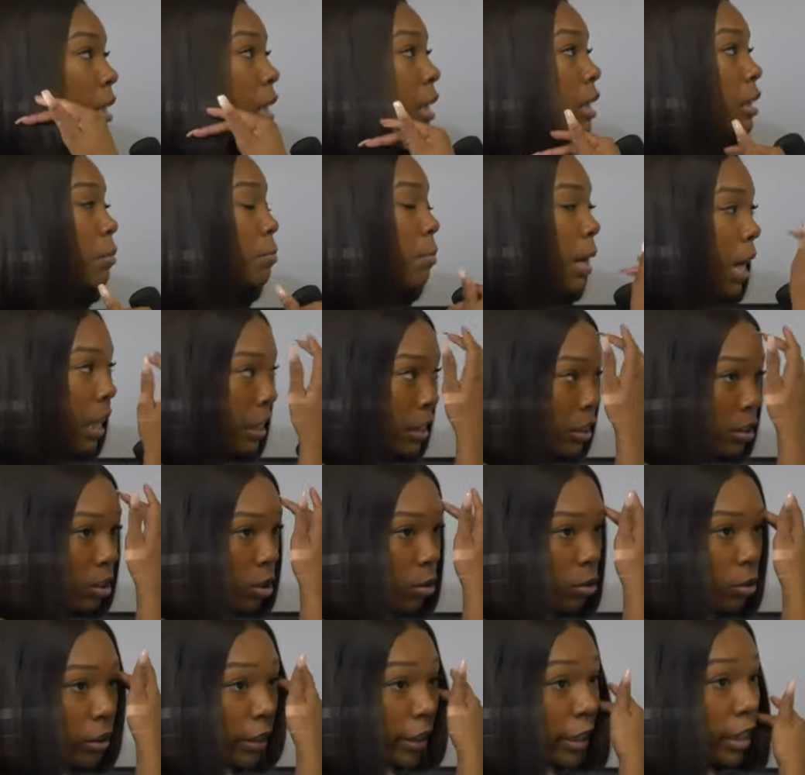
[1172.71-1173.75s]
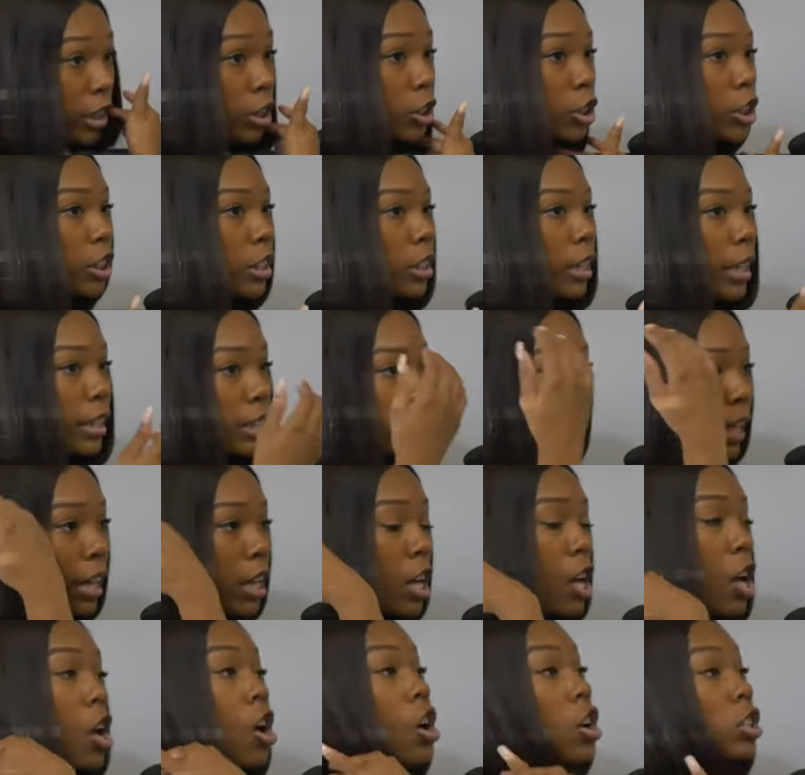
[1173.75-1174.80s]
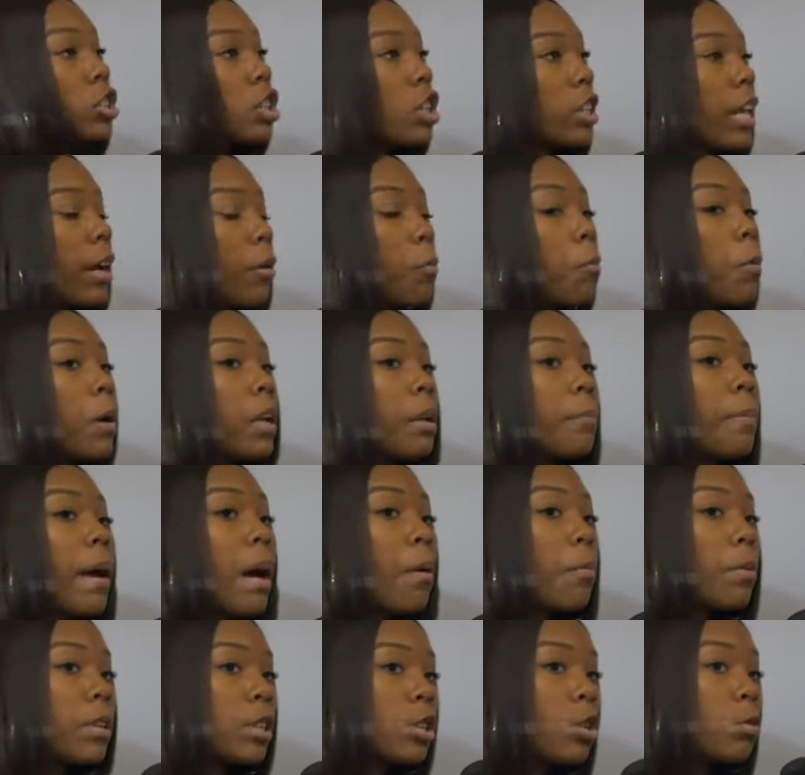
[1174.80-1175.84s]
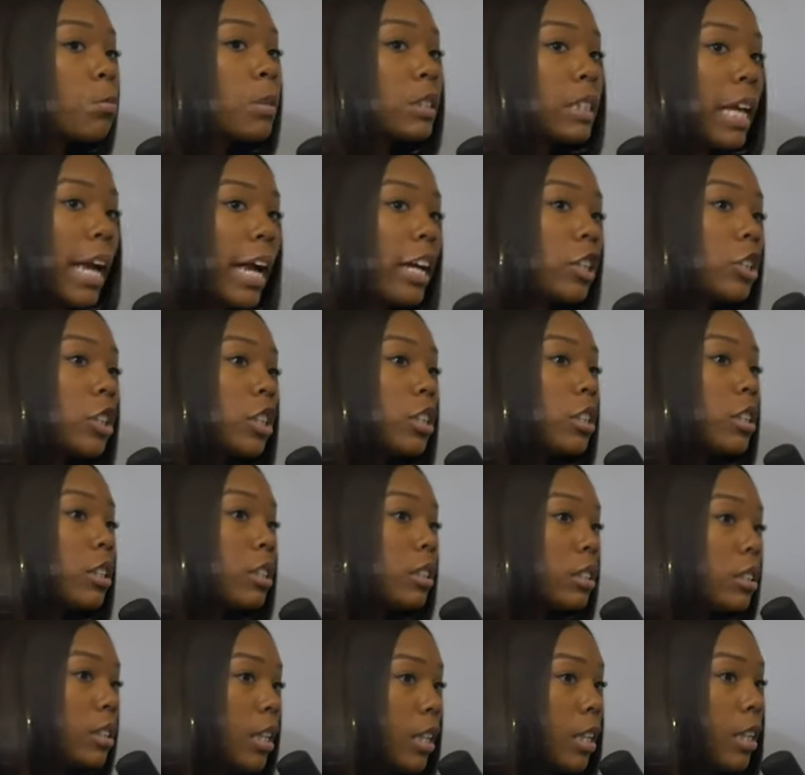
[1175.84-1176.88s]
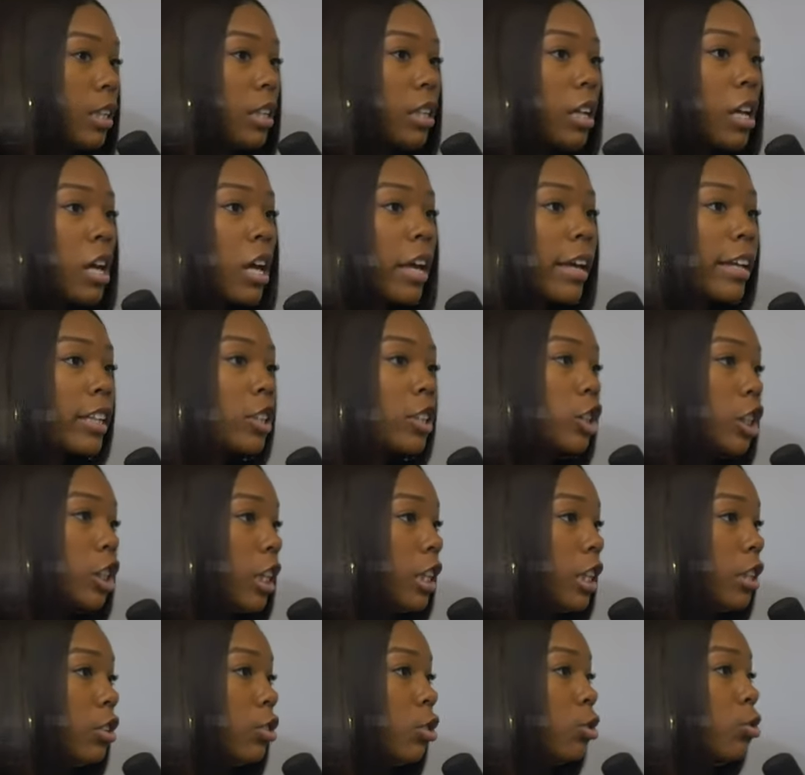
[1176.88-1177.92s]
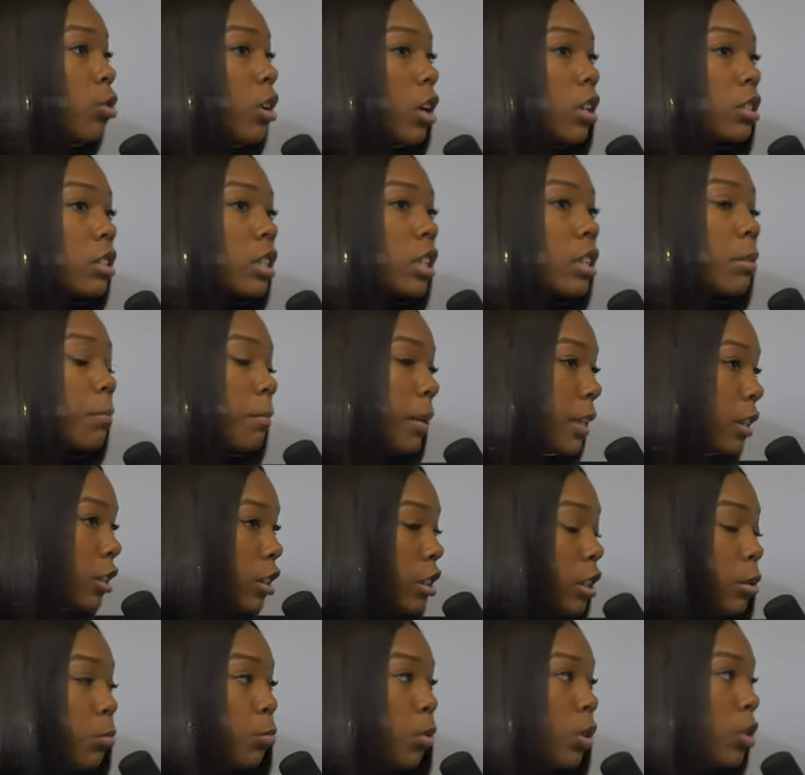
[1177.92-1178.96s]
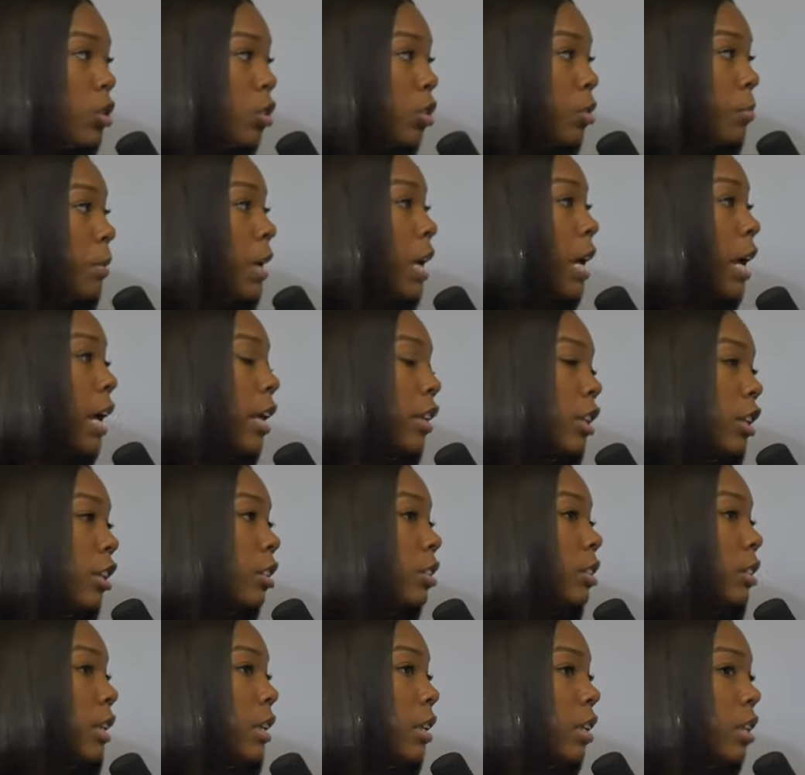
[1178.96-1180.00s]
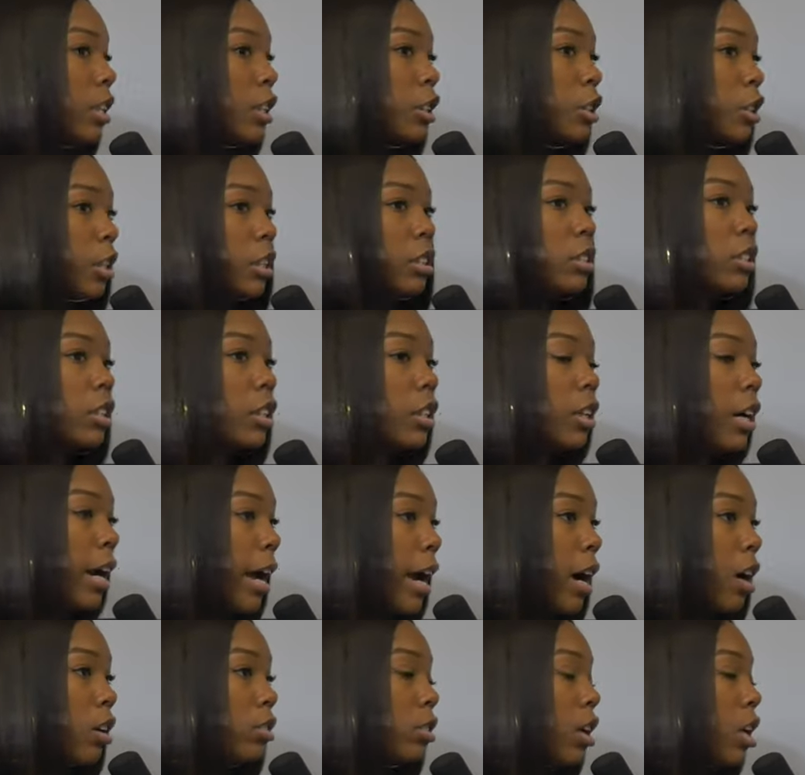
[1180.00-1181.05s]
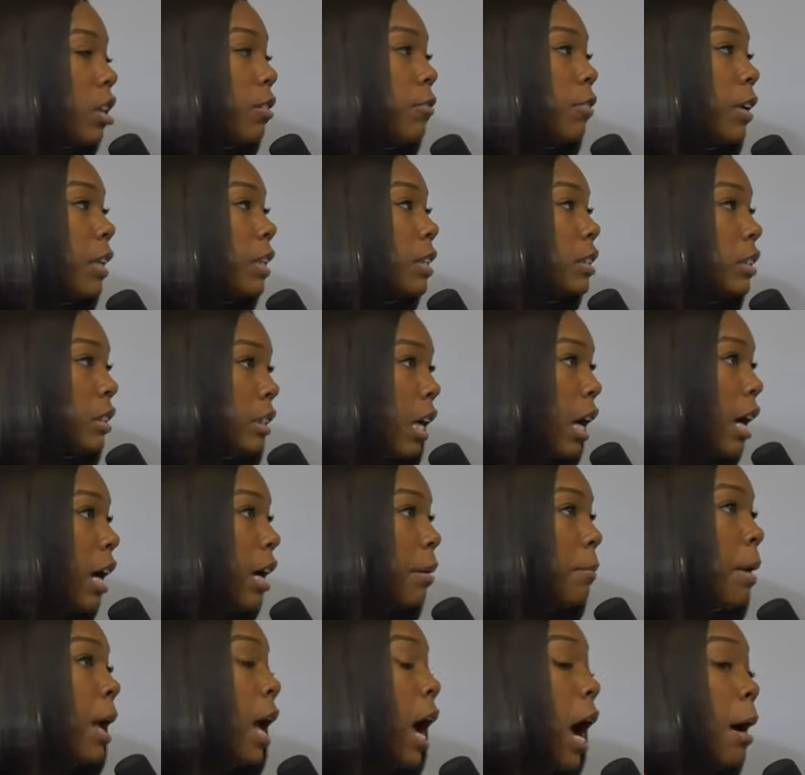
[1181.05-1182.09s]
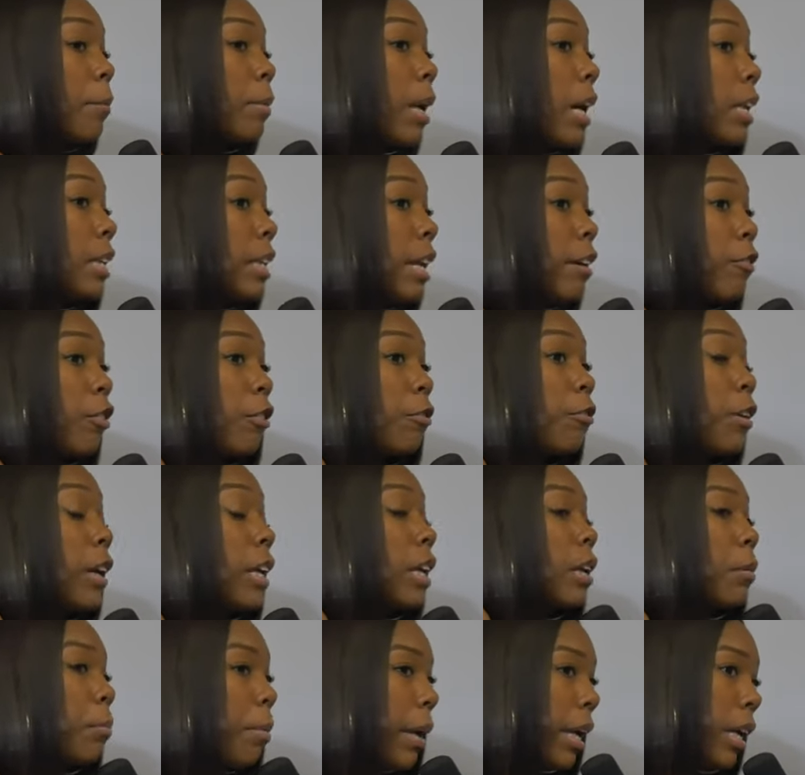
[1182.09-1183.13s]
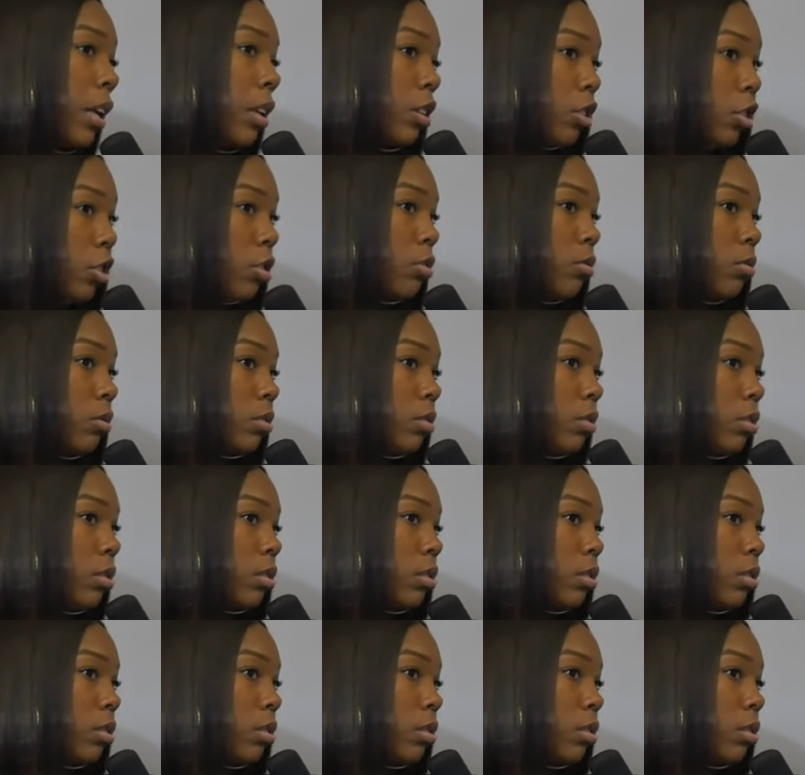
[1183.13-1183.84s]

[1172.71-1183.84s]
be getting bodies on credit and shit like that. Yeah. So like what about, about when you was too. actually sick and shit and you go to the emergency room and they're sending this shit to your house all the fucking time. I'm not never fucking paying you.